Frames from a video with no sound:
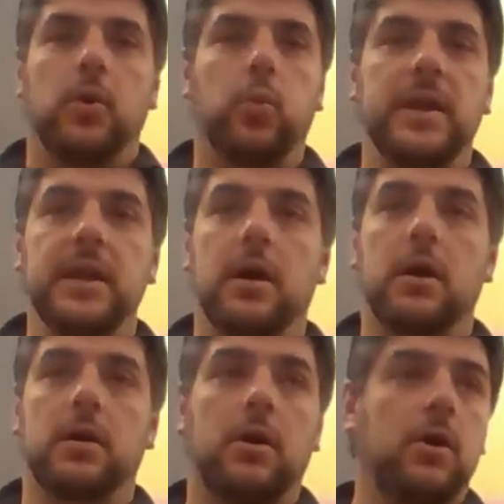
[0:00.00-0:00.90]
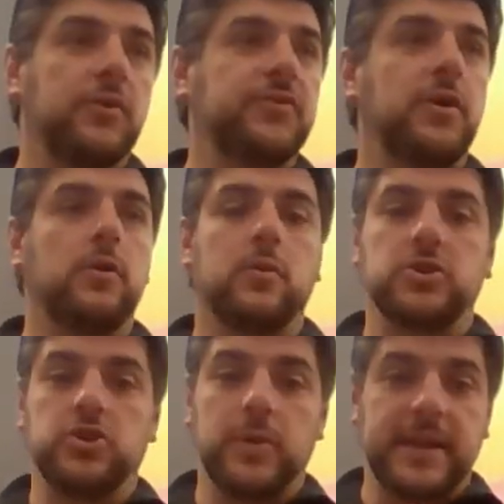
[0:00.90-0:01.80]
We are also
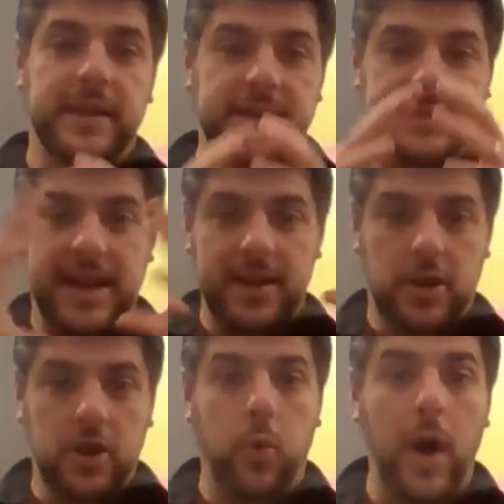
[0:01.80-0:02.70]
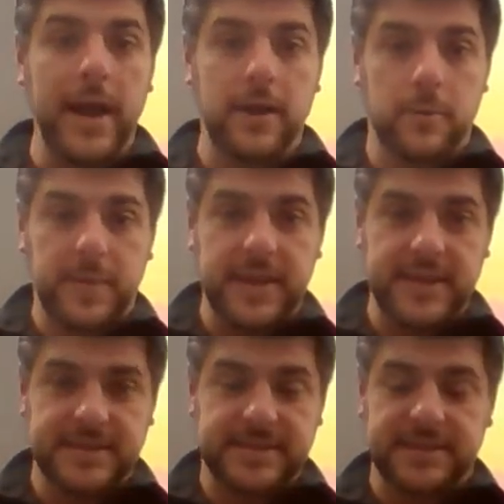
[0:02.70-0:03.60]
doing an entire choir
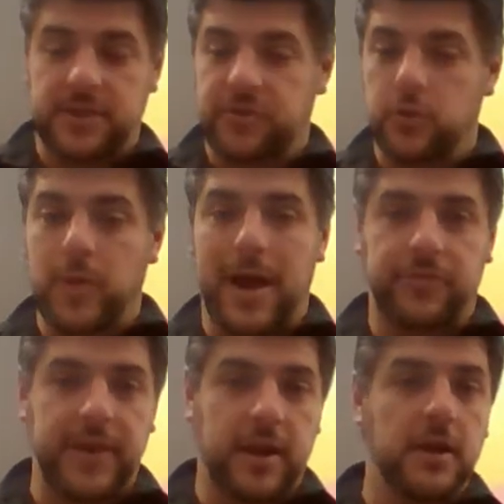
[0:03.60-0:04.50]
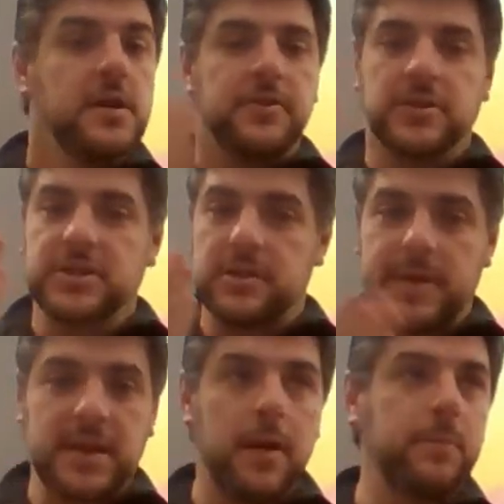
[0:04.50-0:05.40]
piece throughout there. There's going to be
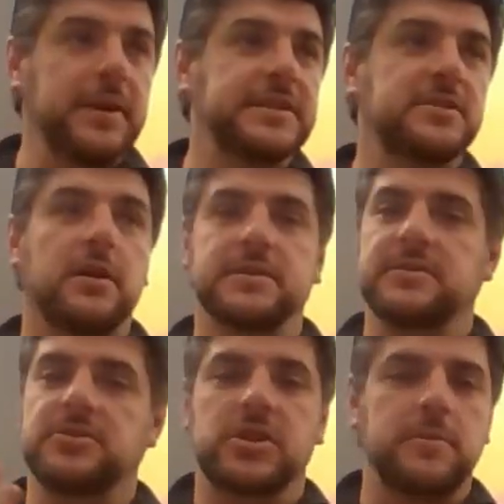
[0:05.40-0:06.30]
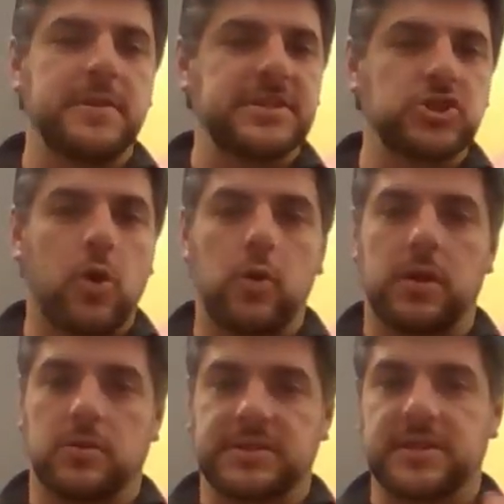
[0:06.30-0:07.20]
company songs. There's going to be
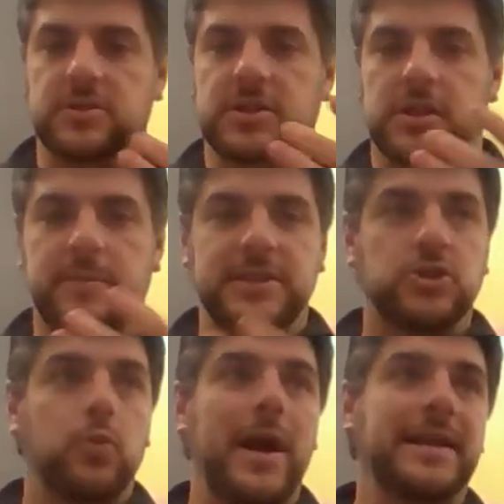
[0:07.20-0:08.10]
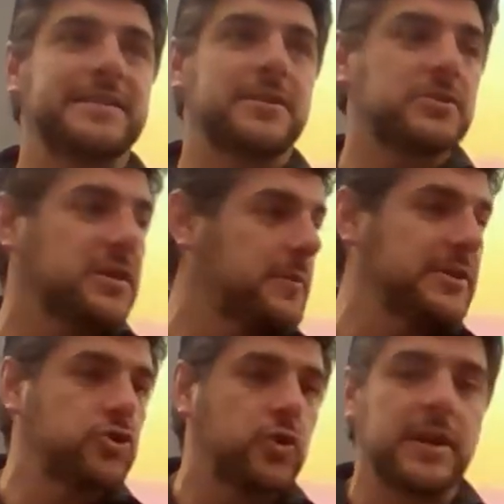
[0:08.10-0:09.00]
solos. There's going to be duets. There's going to be
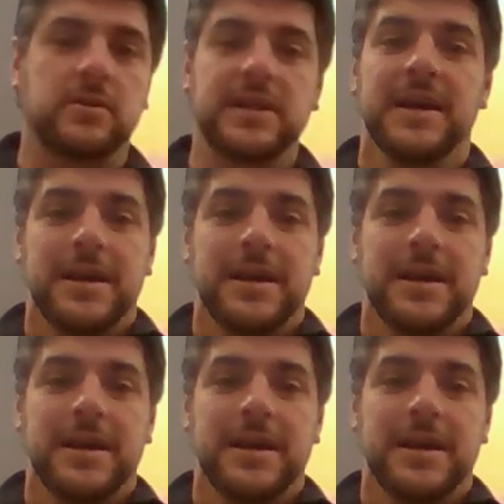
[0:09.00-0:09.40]
trios.